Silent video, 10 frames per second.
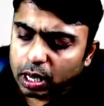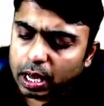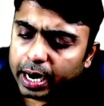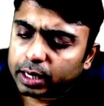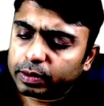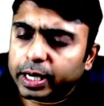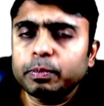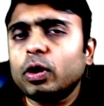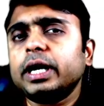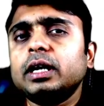And
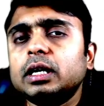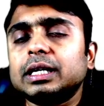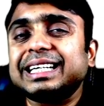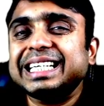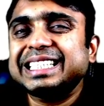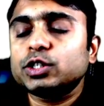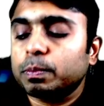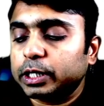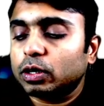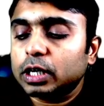important
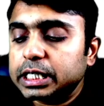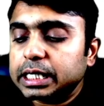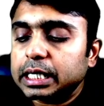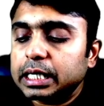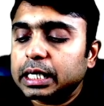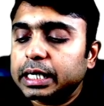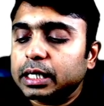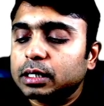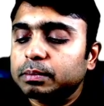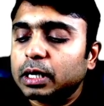histopathological
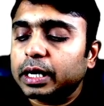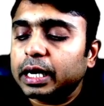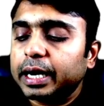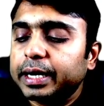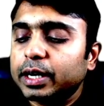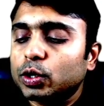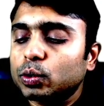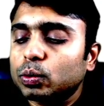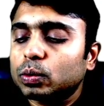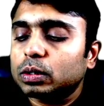term related
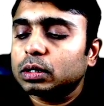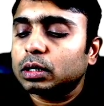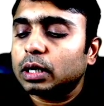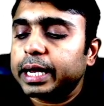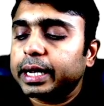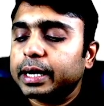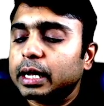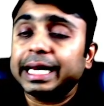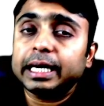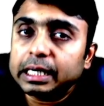to lichen
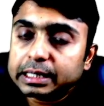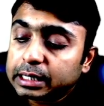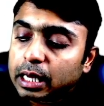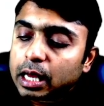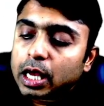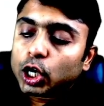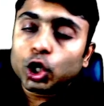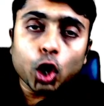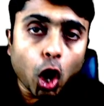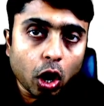nitidus is
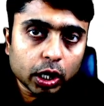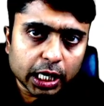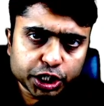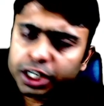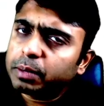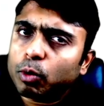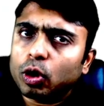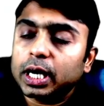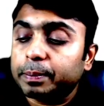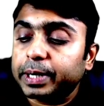claw clutching ball
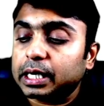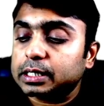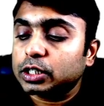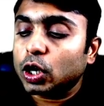appearance.